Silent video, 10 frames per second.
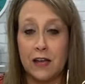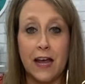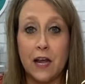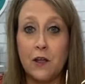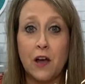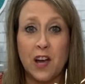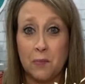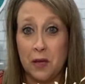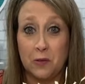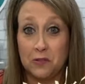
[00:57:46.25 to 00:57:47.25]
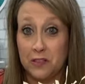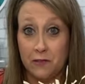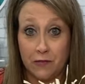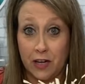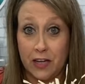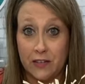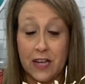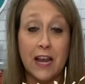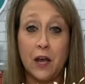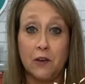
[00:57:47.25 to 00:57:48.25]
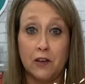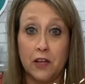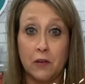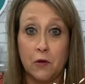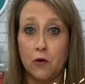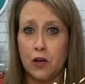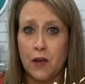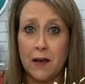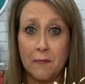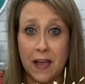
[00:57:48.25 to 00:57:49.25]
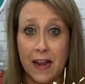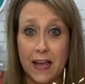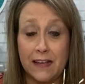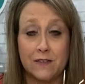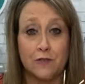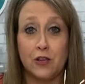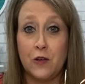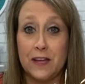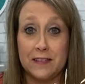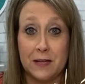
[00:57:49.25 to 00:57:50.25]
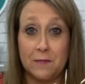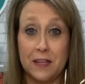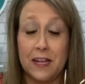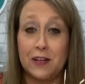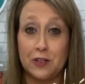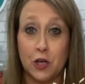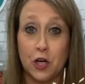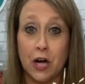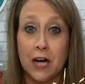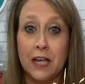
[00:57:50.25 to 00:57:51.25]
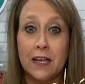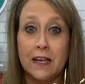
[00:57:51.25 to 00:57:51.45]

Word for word: I know y'all got pickles in your fridge. I know you do. Or you got mayonnaise, or you got something in a jar.